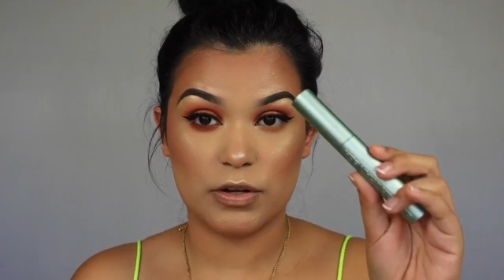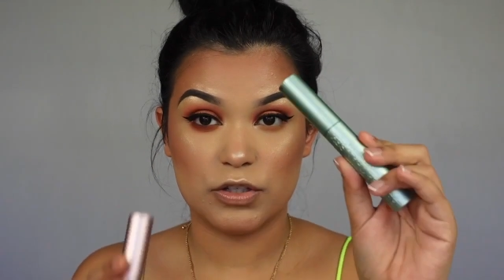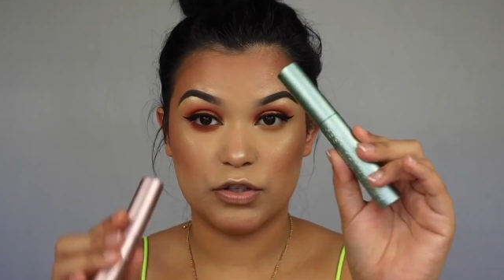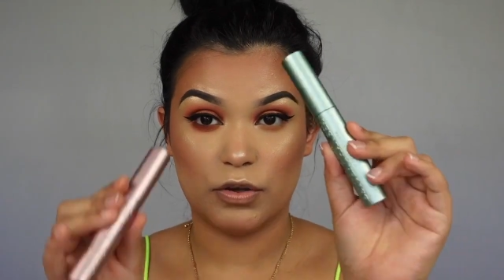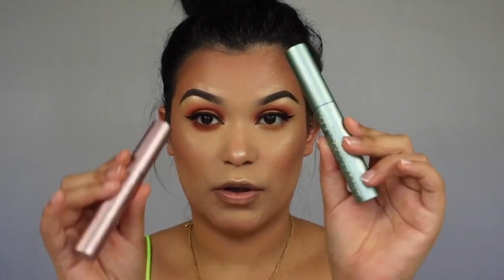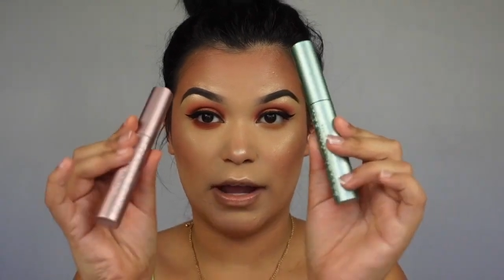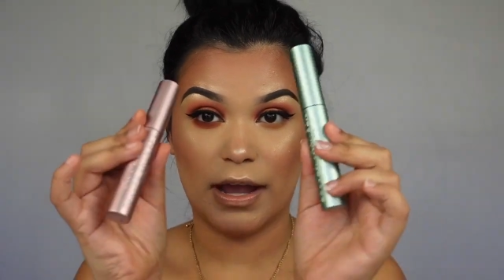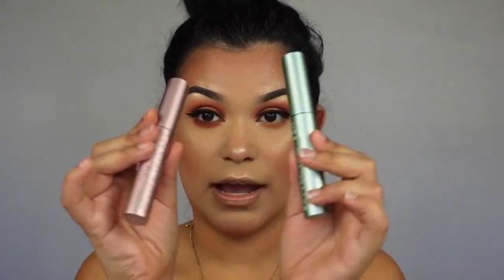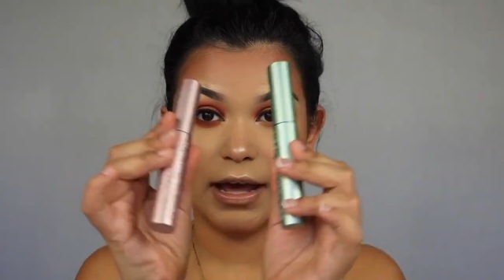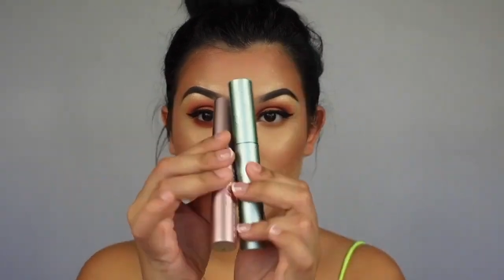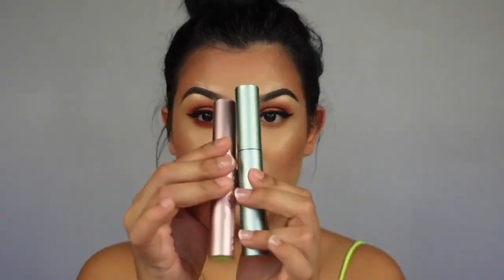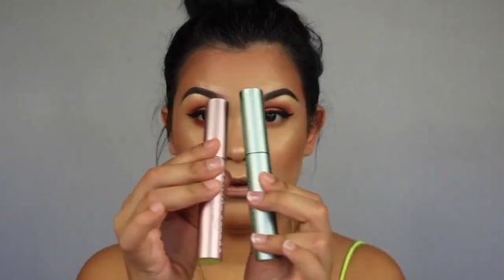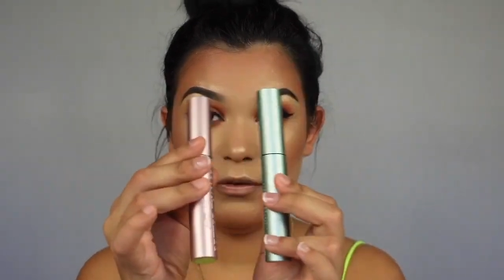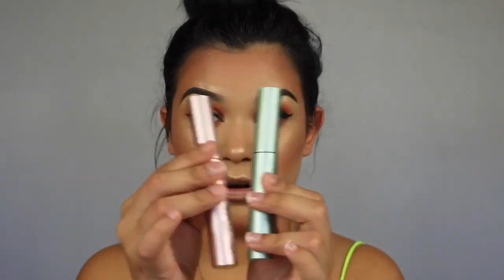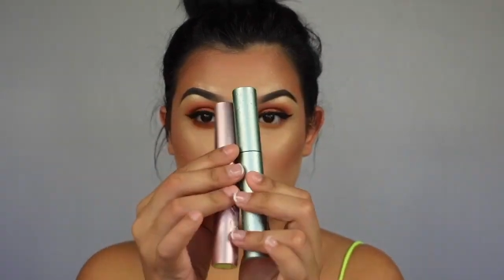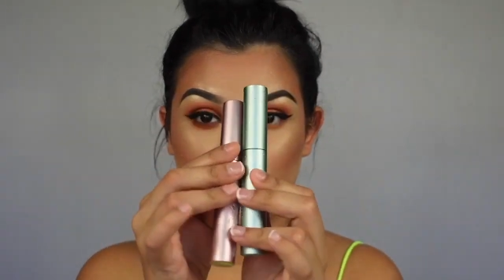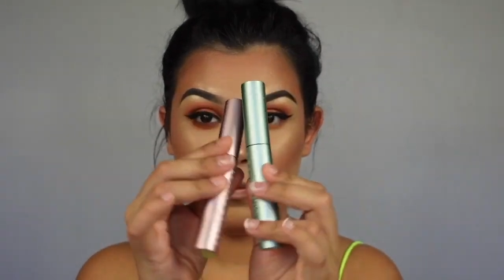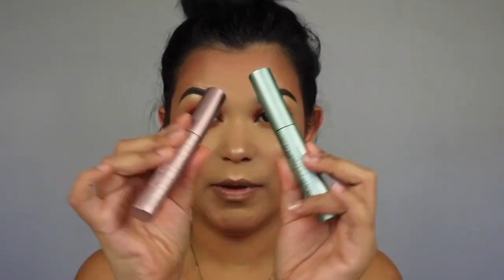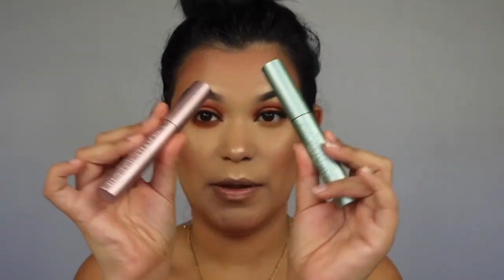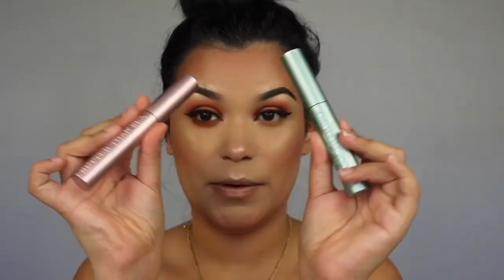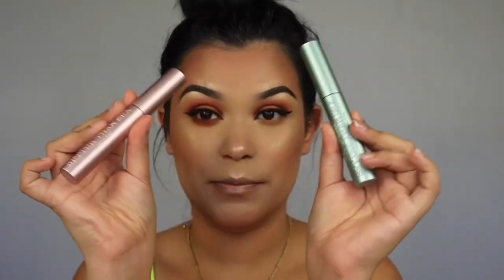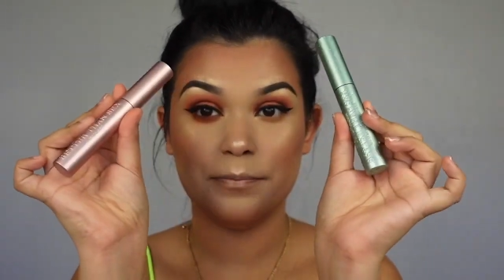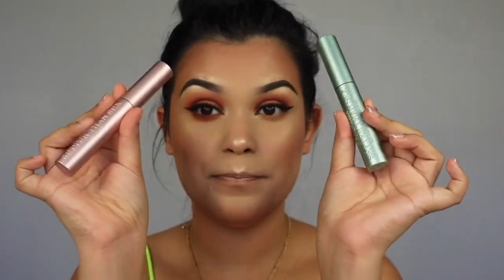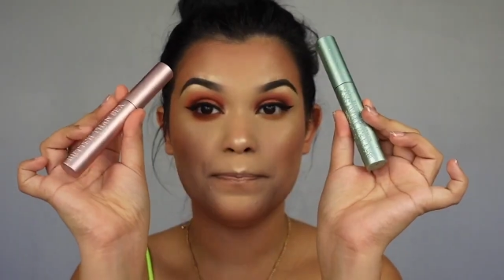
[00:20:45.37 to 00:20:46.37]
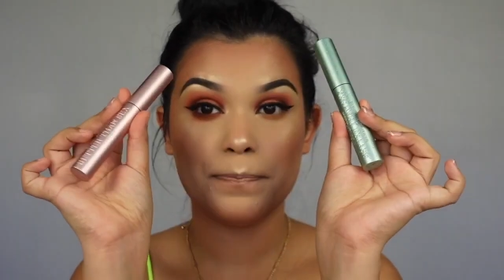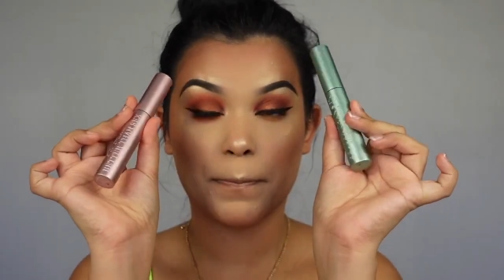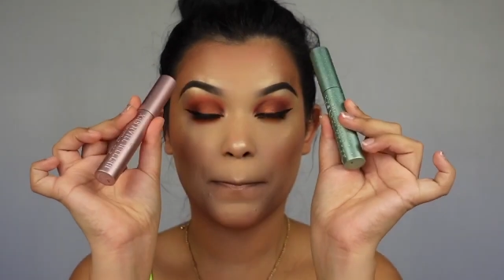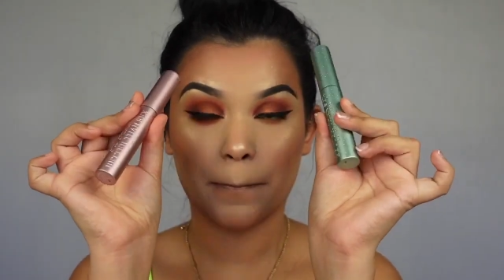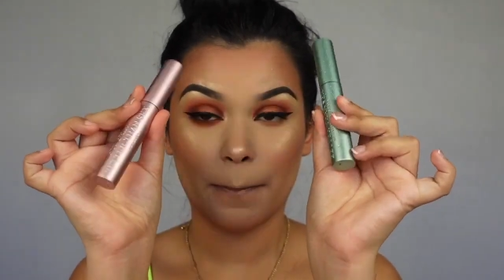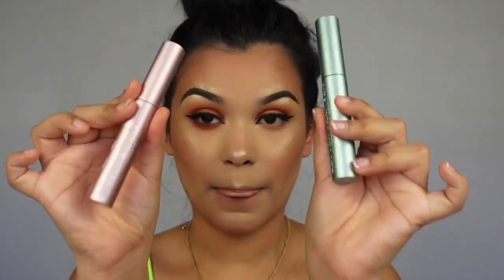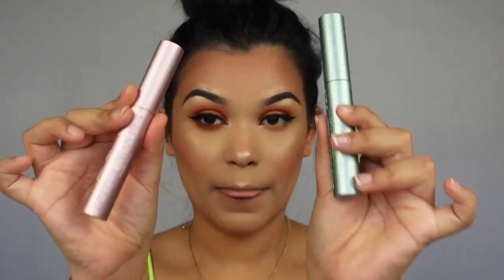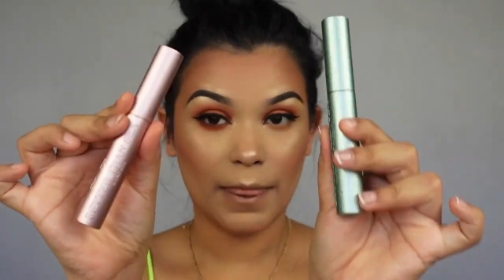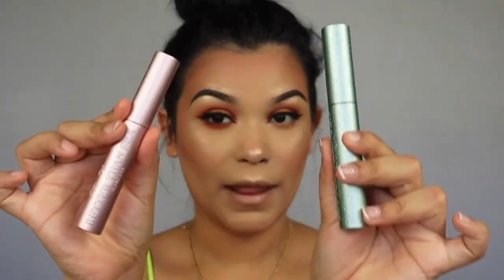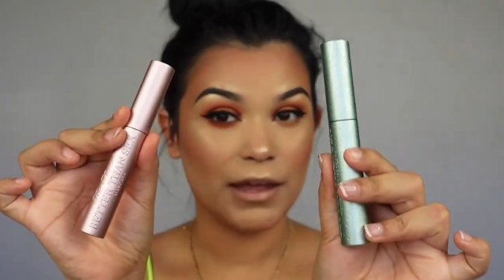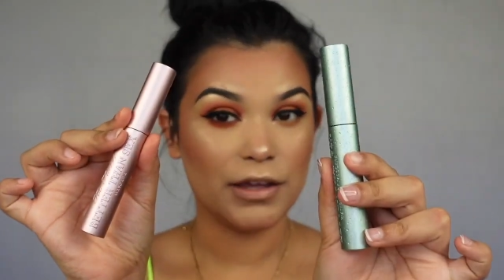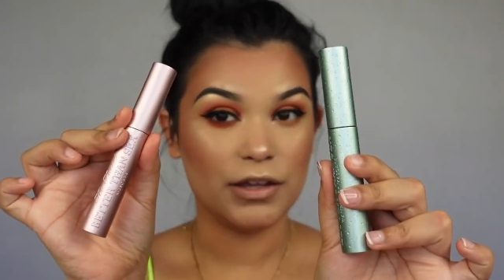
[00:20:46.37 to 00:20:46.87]
so I highly recommend
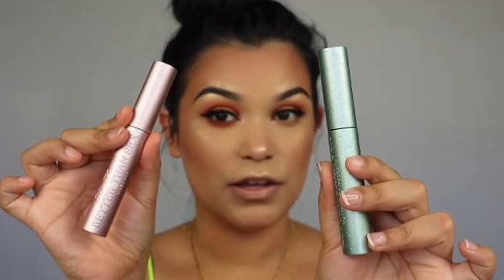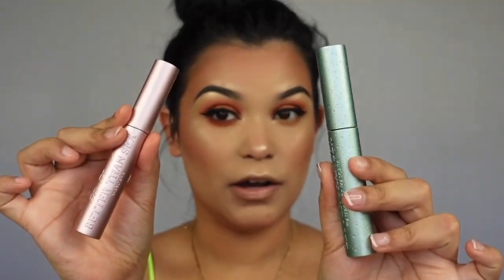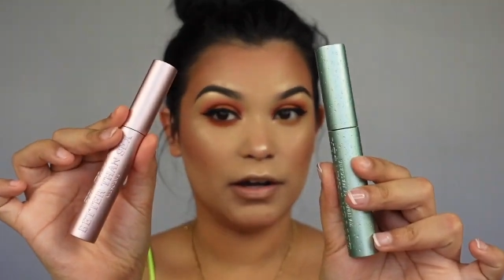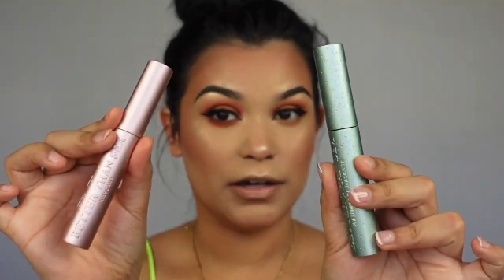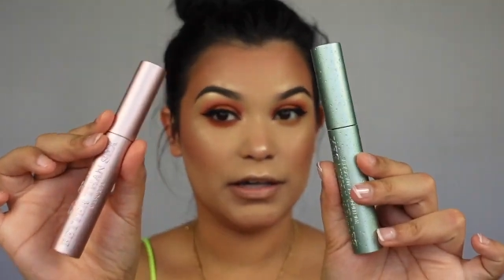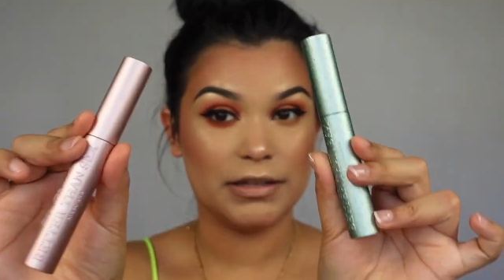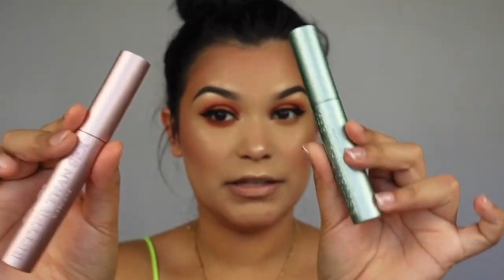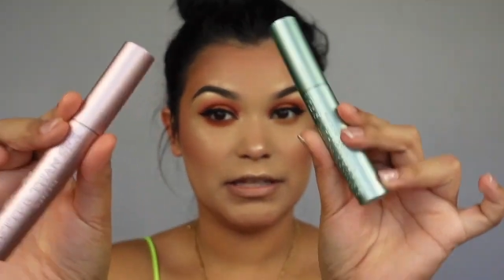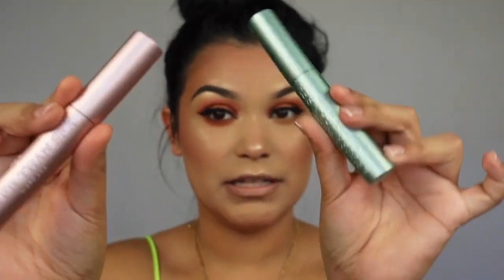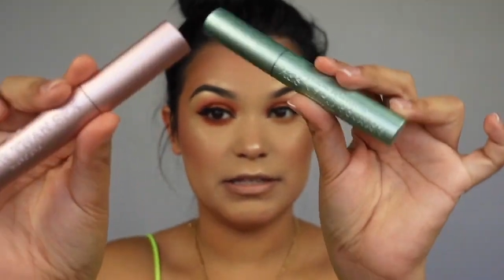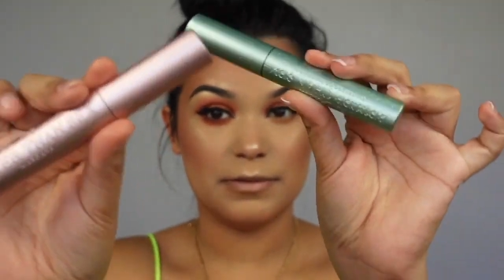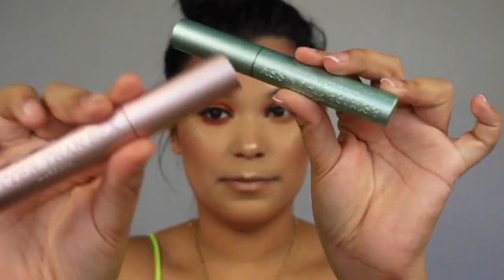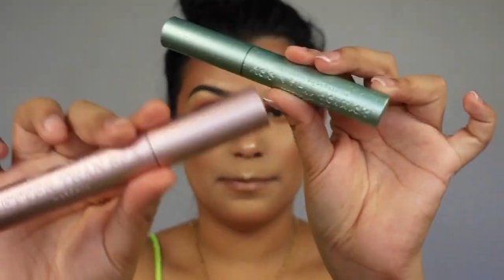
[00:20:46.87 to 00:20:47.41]
y'all get these